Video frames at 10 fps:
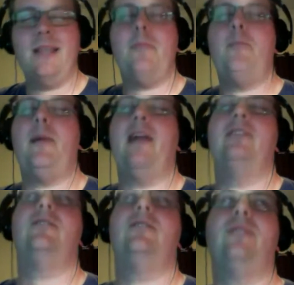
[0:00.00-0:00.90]

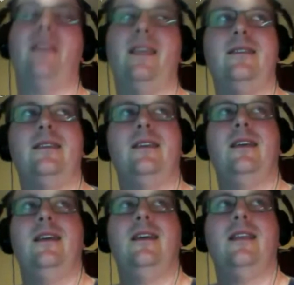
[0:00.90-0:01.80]
bunch of things.
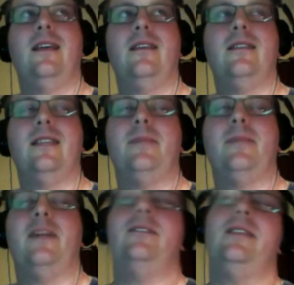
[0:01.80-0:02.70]
There's a
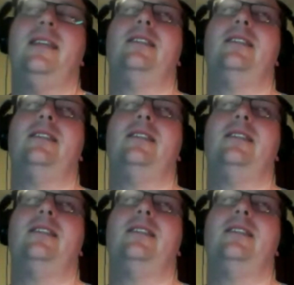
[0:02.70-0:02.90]
bunch of things that